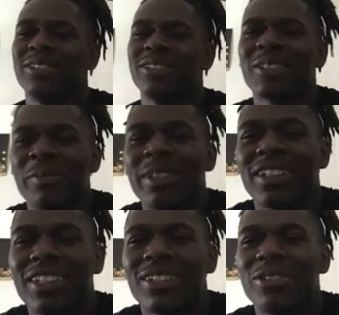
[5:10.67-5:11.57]
There's gonna be a
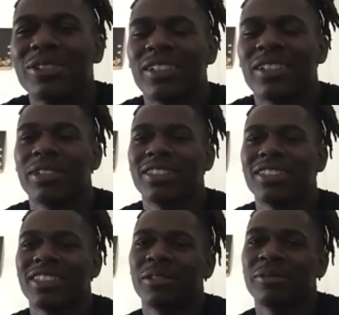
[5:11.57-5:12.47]
lot of those coming
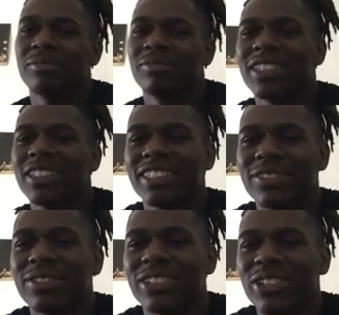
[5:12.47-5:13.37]
up this year
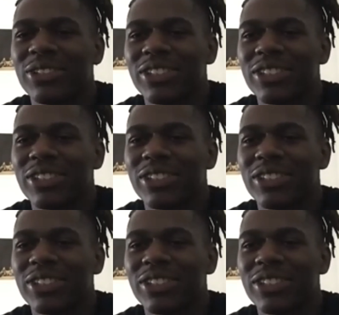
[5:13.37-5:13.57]
for sure.